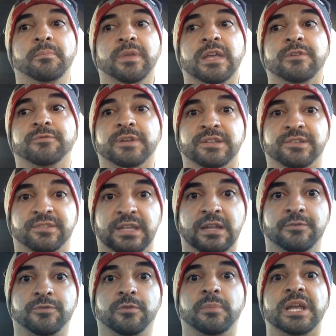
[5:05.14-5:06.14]
if it's
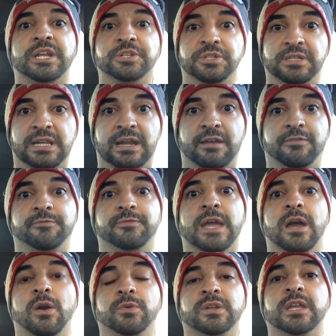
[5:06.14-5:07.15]
information that I
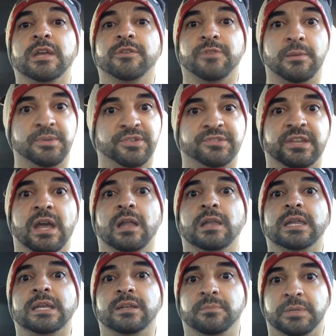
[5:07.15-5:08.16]
found. If I'm just
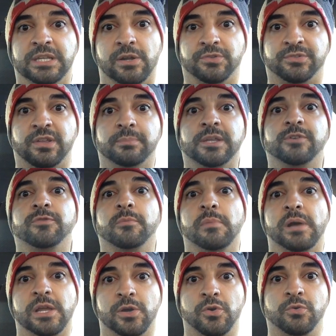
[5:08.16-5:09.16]
telling, something from
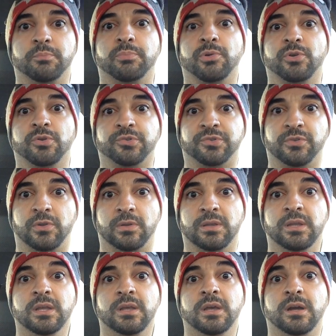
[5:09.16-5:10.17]
my own personal
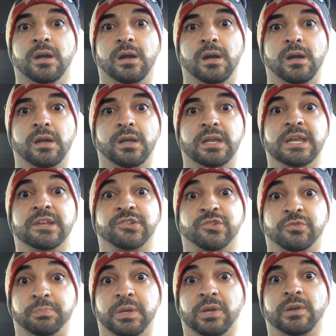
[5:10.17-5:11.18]

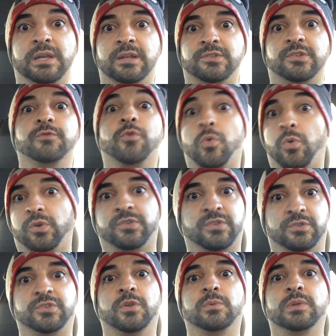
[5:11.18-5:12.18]
experience, of course,
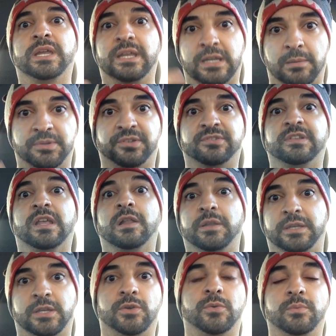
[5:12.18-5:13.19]
there's no link. I'm just
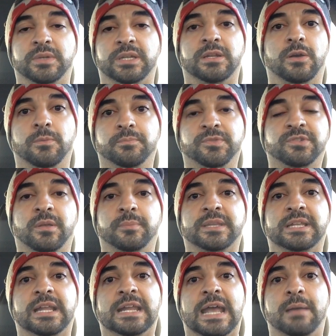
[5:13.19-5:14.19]
telling you,
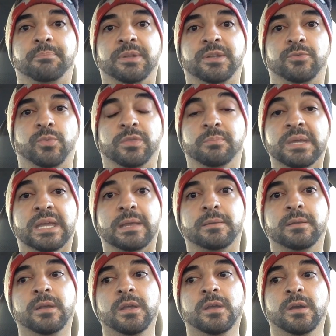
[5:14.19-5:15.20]
something that happened with me.
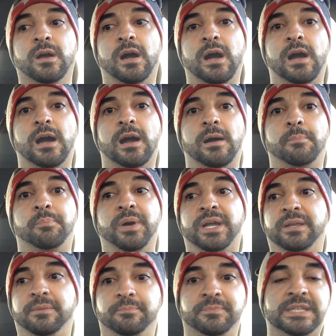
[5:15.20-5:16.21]

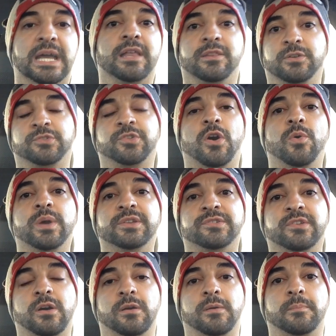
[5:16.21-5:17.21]
But yeah, there's
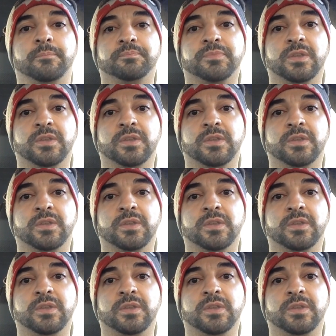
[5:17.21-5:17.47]
always a